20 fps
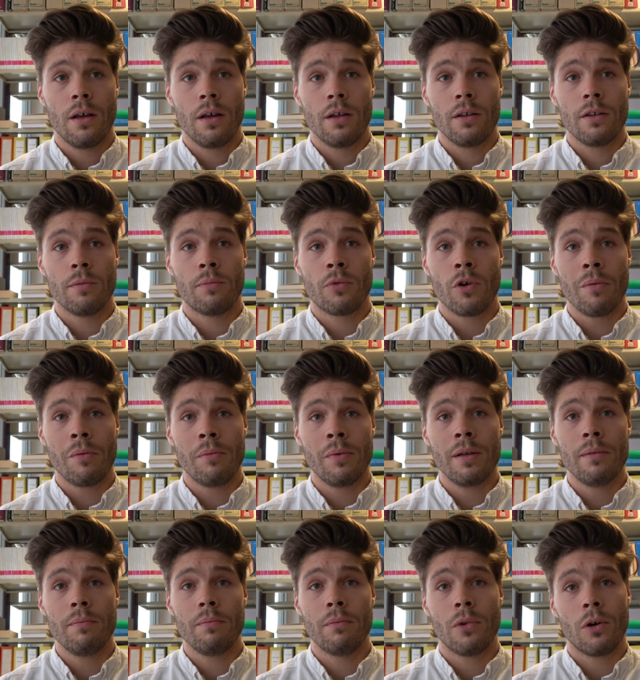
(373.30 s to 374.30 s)
The
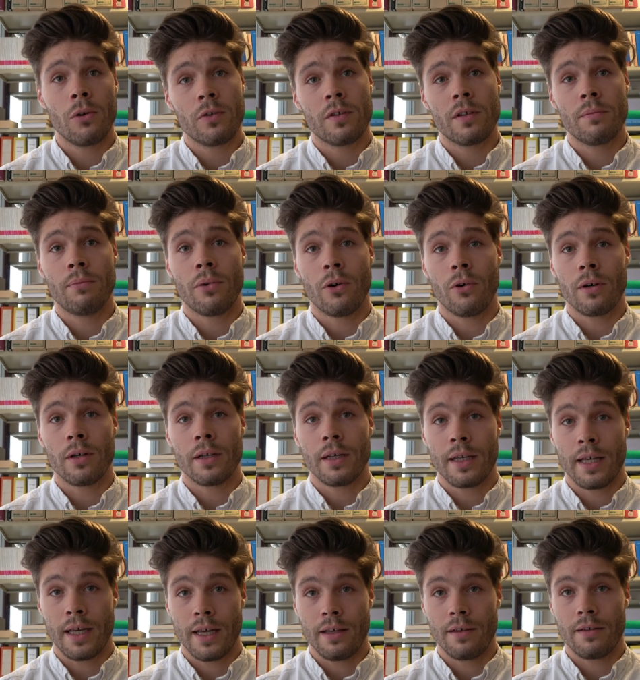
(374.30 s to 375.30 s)
probably most important
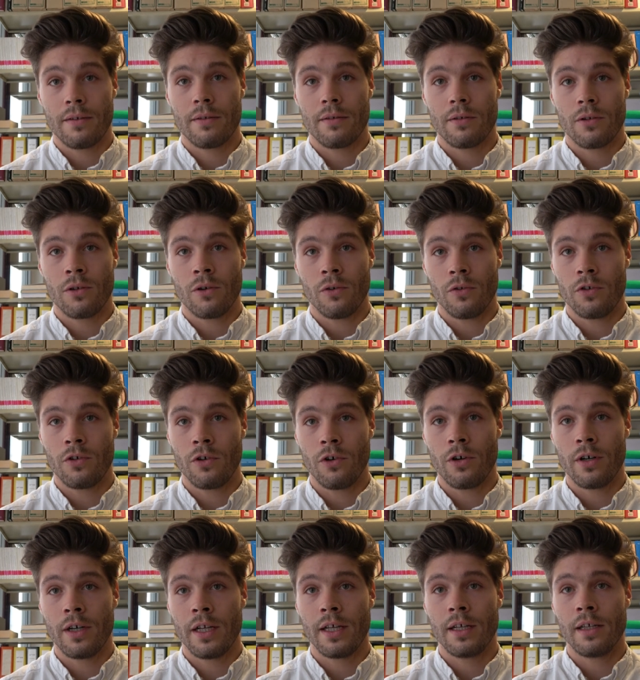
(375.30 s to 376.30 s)
case
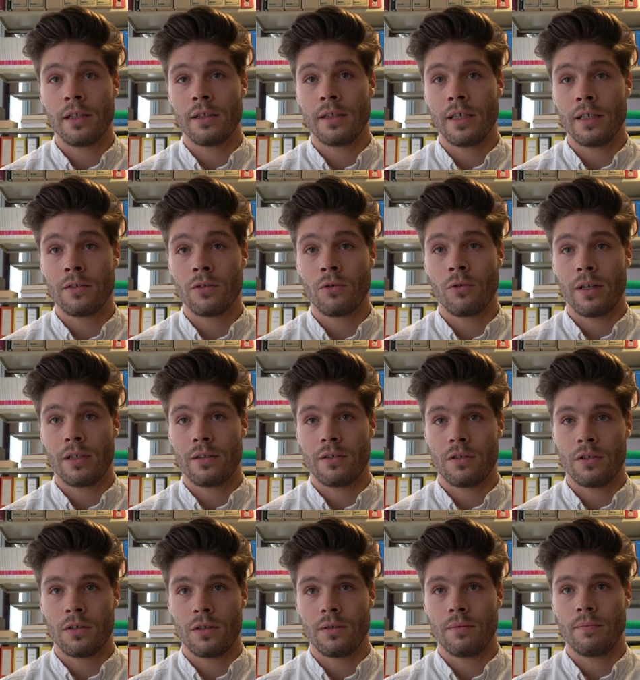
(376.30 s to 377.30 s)
concerning this
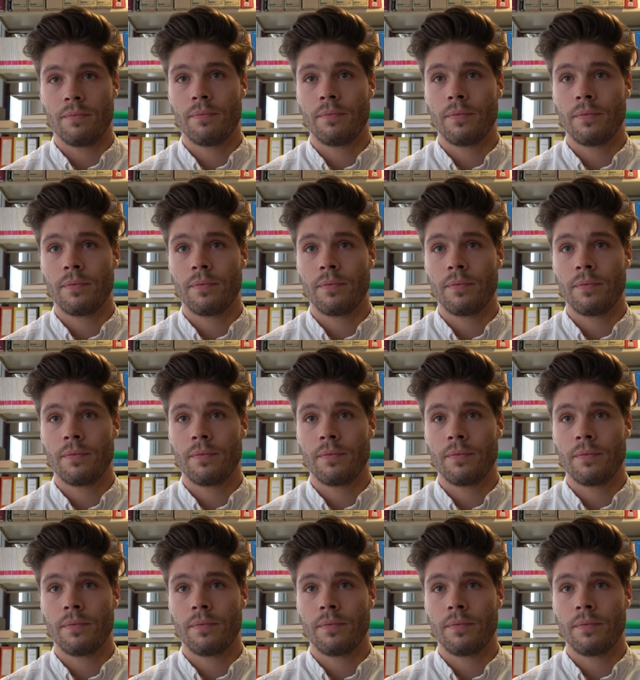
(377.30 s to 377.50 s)
question